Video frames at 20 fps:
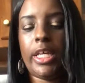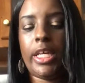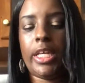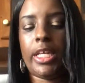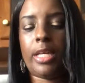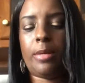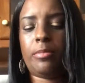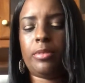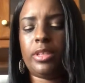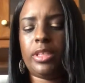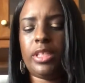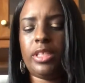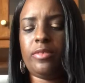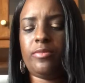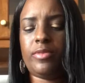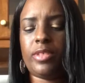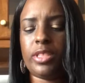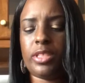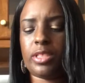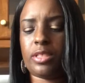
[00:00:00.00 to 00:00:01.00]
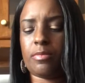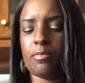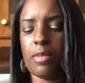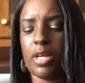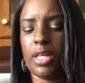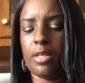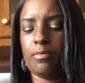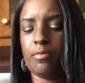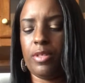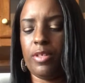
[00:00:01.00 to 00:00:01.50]
And I believe this
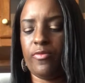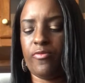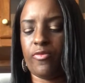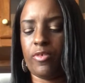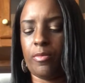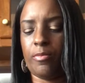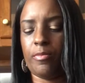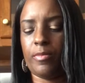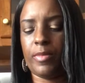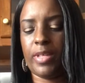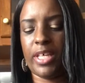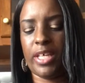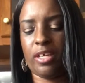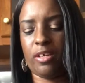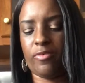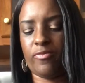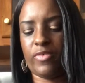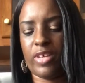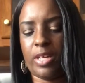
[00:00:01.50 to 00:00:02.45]
might be from Elf.